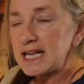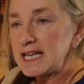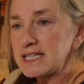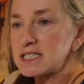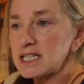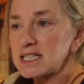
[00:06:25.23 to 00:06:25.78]

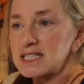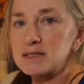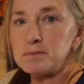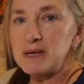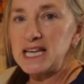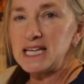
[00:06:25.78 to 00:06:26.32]
into
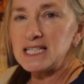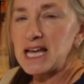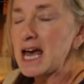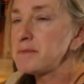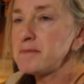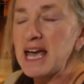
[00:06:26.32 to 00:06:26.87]
this meat
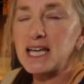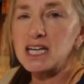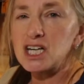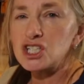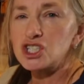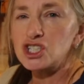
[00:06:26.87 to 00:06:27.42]
and make
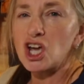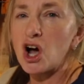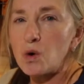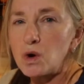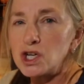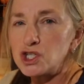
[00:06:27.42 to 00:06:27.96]
it
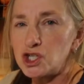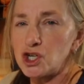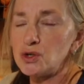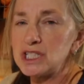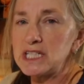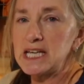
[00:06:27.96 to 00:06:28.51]
so
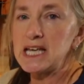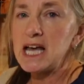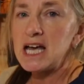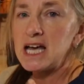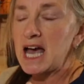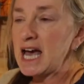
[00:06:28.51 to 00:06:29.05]
juicy
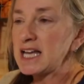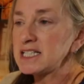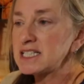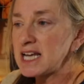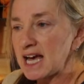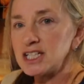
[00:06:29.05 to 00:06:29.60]

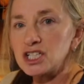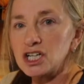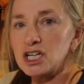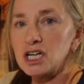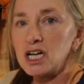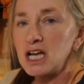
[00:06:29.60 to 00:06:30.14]
and
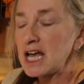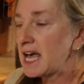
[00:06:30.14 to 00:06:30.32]
tender,